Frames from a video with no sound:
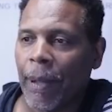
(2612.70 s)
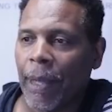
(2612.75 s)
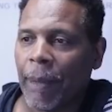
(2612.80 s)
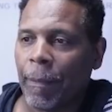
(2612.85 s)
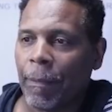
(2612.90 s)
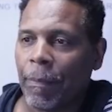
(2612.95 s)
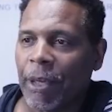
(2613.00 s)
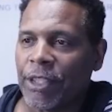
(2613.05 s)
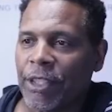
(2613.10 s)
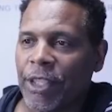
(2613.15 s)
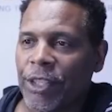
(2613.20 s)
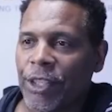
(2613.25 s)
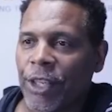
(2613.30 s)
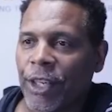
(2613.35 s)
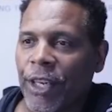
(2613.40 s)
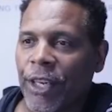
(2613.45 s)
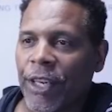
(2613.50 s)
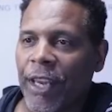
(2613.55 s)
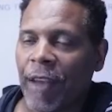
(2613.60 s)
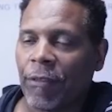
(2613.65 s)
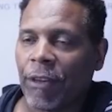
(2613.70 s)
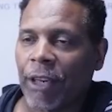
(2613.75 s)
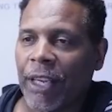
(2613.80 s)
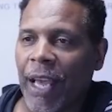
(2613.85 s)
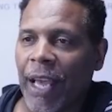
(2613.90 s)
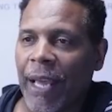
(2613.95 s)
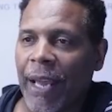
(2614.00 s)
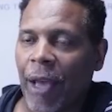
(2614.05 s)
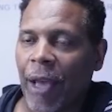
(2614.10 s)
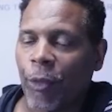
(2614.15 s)
But you should have never
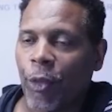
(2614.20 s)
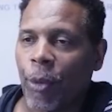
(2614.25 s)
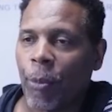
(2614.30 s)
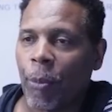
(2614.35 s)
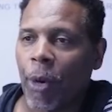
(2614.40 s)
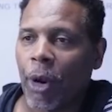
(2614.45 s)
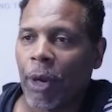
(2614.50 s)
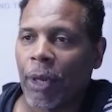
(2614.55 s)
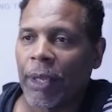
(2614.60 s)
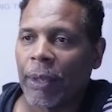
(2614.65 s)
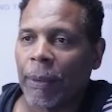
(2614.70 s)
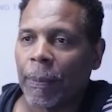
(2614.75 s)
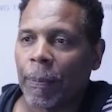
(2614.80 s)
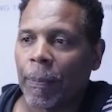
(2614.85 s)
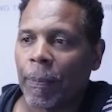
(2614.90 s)
got out the market.